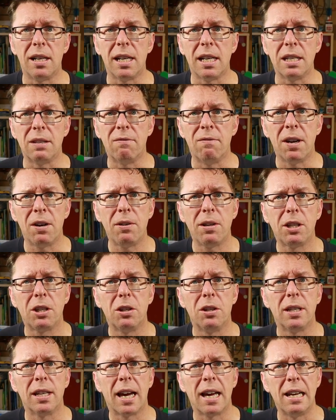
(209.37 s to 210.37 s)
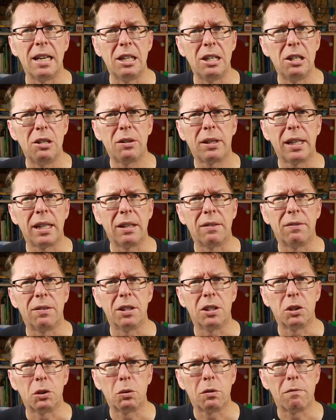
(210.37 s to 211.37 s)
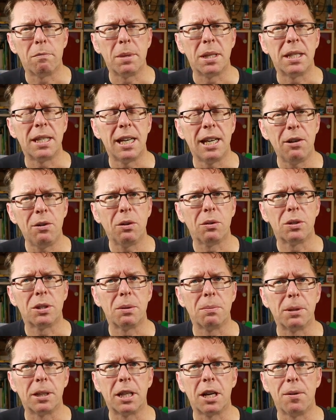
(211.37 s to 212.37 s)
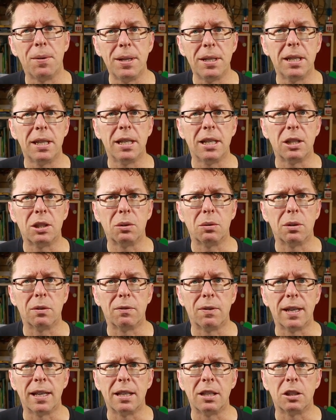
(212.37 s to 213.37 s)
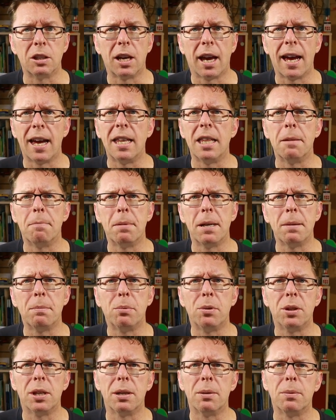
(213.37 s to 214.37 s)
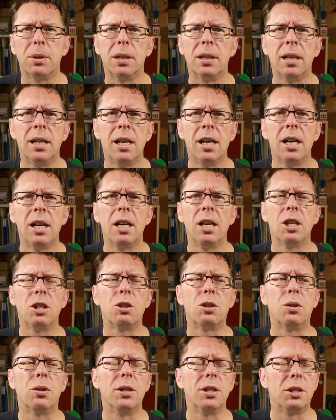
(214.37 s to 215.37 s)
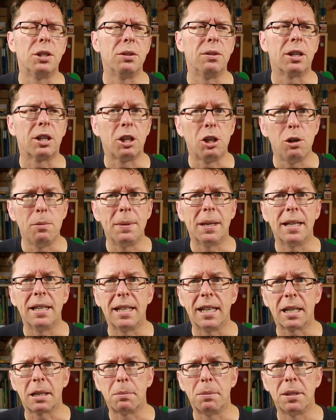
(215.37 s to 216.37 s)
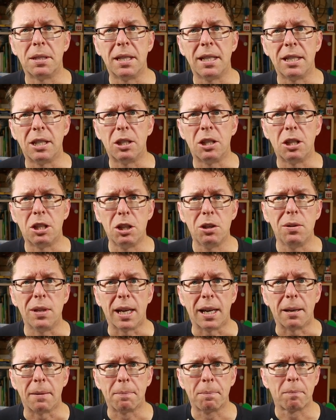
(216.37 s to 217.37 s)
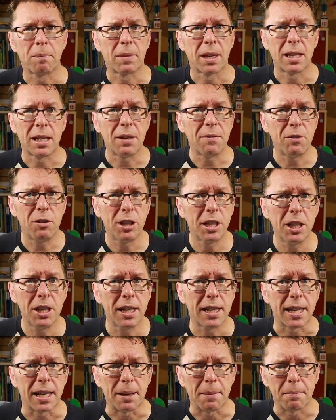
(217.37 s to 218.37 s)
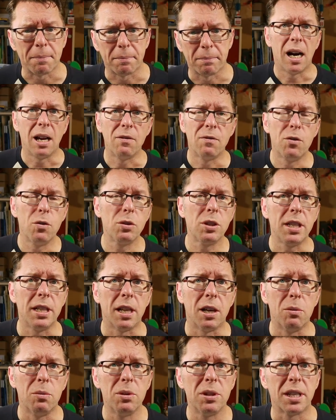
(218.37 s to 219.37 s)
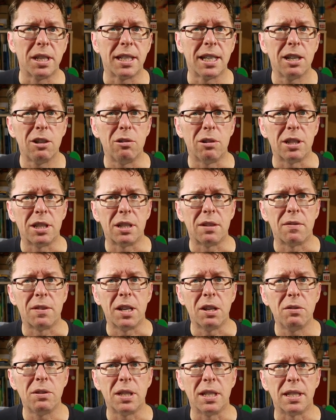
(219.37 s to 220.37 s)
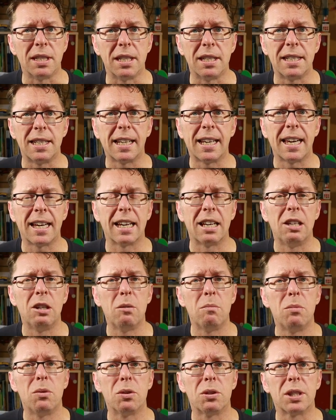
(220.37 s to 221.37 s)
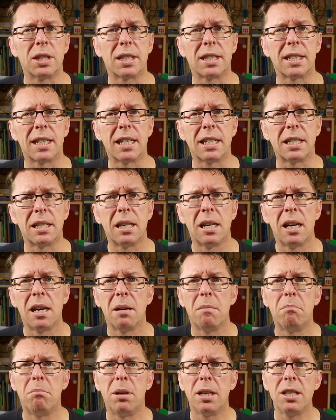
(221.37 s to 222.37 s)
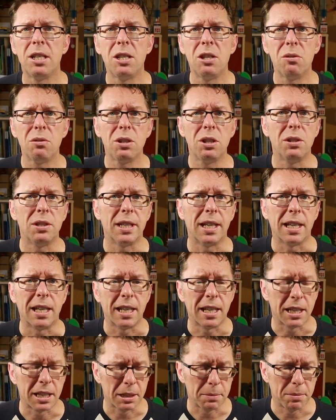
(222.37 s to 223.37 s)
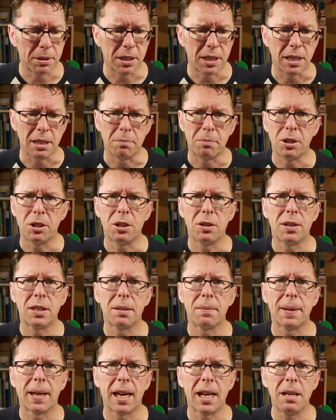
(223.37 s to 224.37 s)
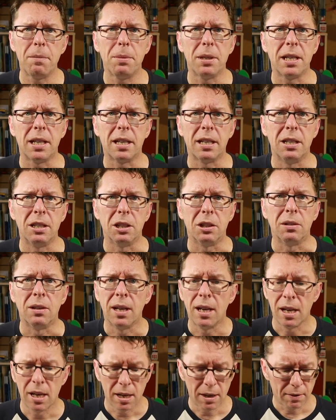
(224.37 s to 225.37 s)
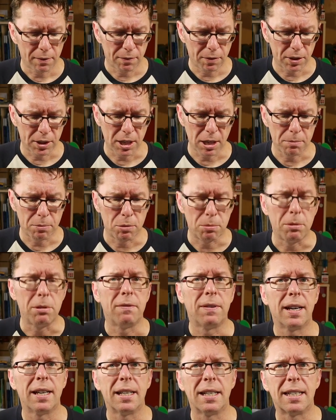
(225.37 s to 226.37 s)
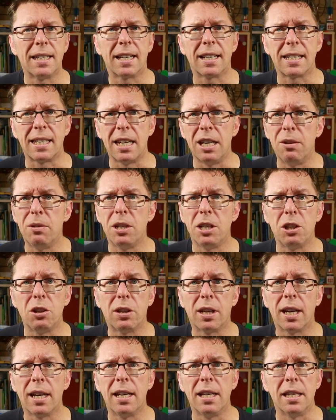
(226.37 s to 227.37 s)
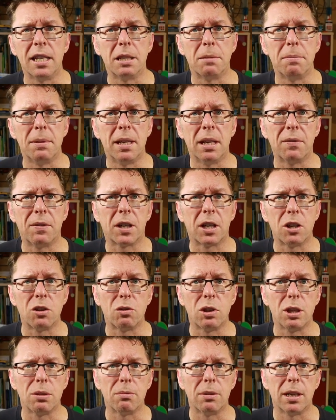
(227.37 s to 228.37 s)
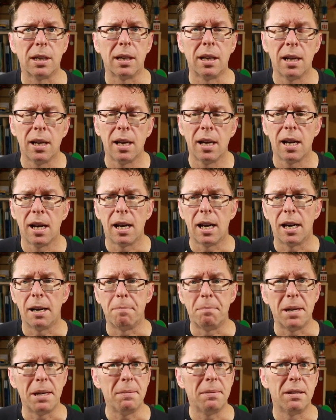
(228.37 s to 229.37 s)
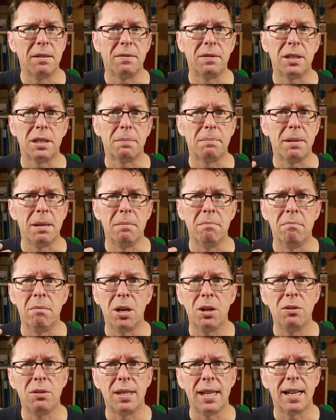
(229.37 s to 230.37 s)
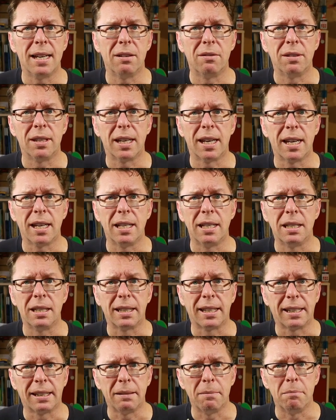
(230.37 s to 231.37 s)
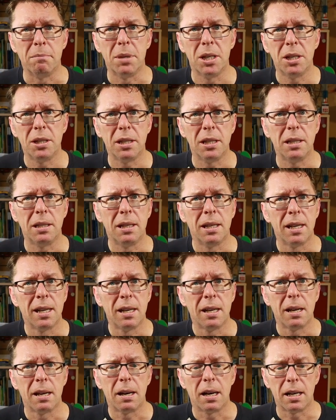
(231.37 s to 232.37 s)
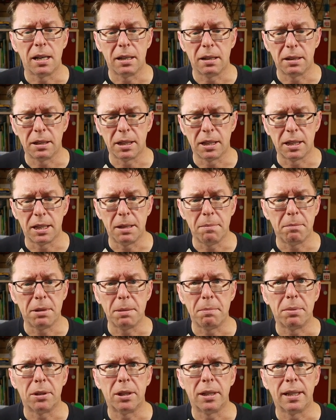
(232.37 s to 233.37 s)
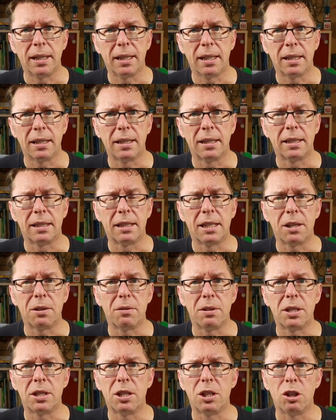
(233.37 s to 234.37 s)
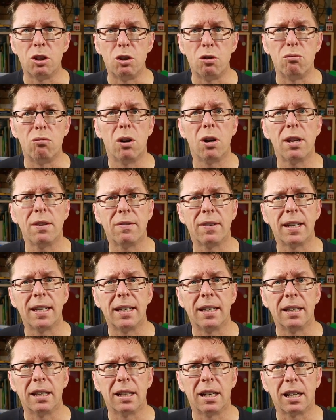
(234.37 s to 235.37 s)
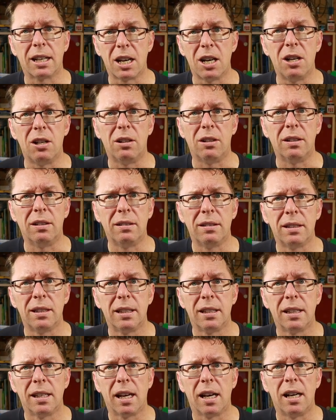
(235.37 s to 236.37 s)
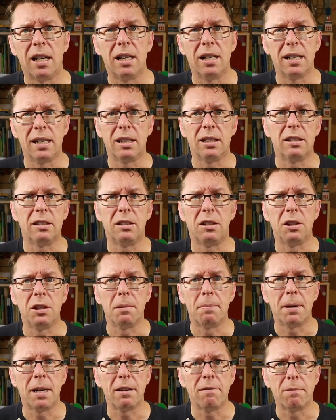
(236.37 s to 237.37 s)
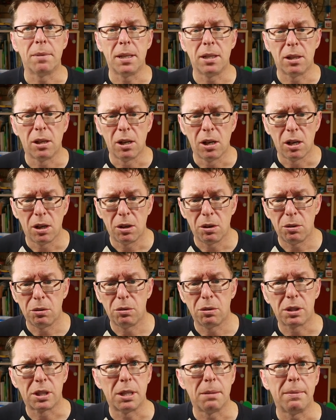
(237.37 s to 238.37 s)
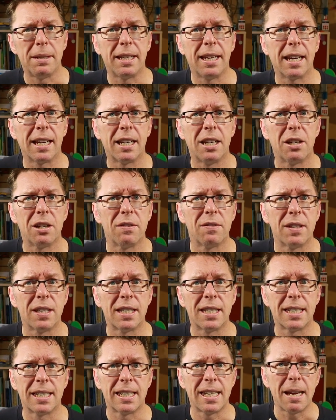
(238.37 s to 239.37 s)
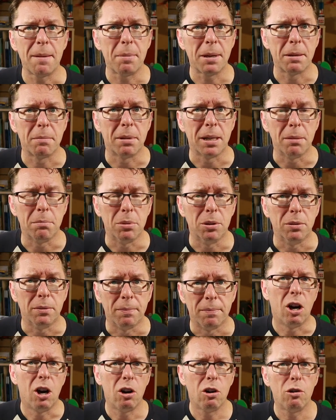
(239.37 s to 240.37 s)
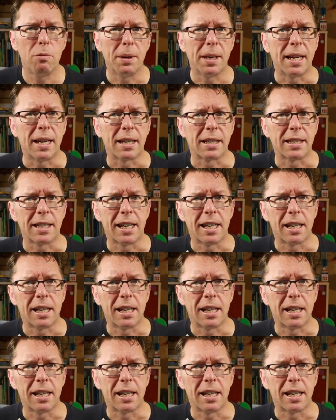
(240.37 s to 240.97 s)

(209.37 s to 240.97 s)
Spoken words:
is very good at looking for the sort of materials that would go into these sort of things and the people that were trying to accumulate the expertise to do that. They're very good at that. Unfortunately though, what the terrorists have noticed is they're getting a lot more success by not using any expertise, by doing something anybody can do. For example, we've had attacks here in the UK and there's been other countries where people have just been mowed down and murdered simply by terrorists driving a car on the pavement, or simply getting a knife and stabbing people. Horrible acts,